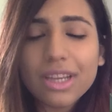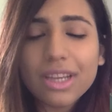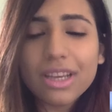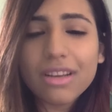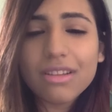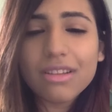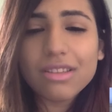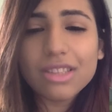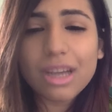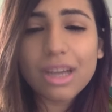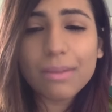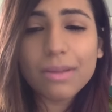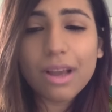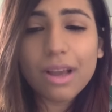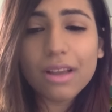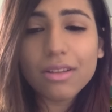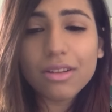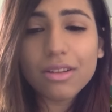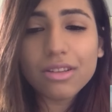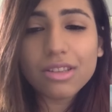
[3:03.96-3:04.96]
the English
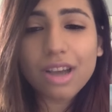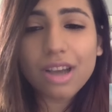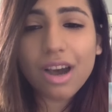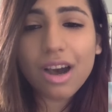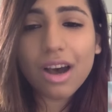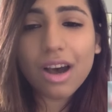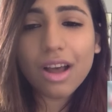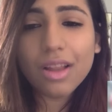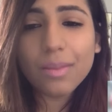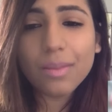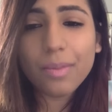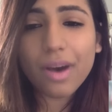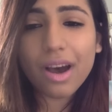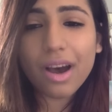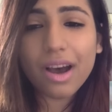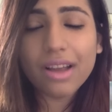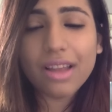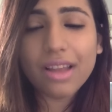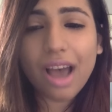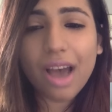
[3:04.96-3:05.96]
subtitles on,
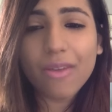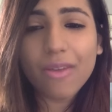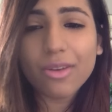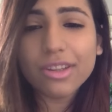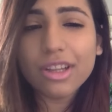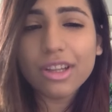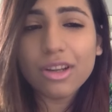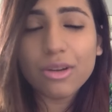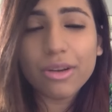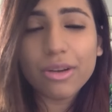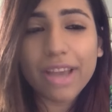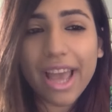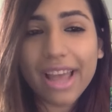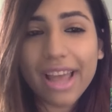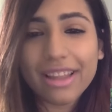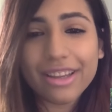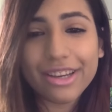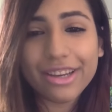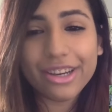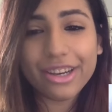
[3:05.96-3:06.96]
but I want to look
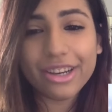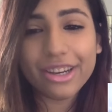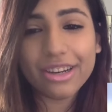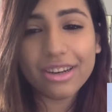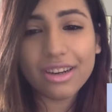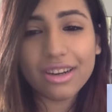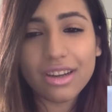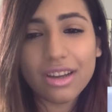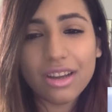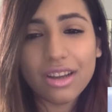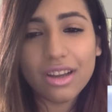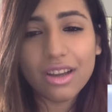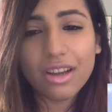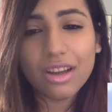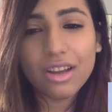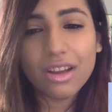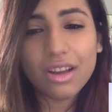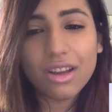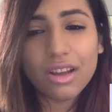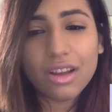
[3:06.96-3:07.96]
at her.
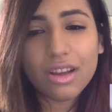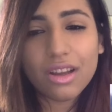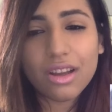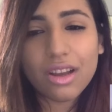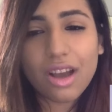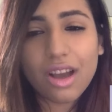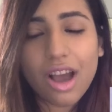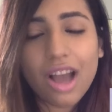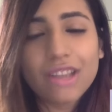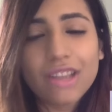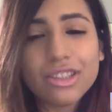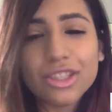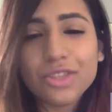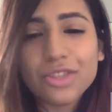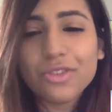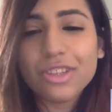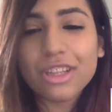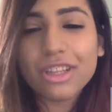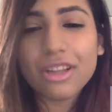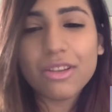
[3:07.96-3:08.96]
I
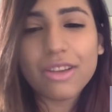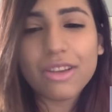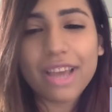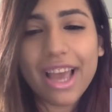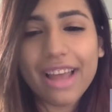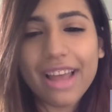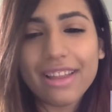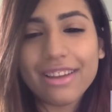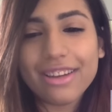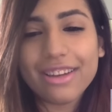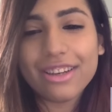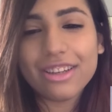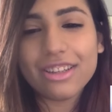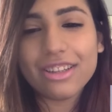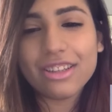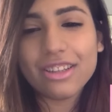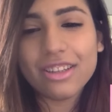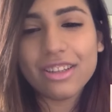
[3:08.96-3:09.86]
just want to look at her.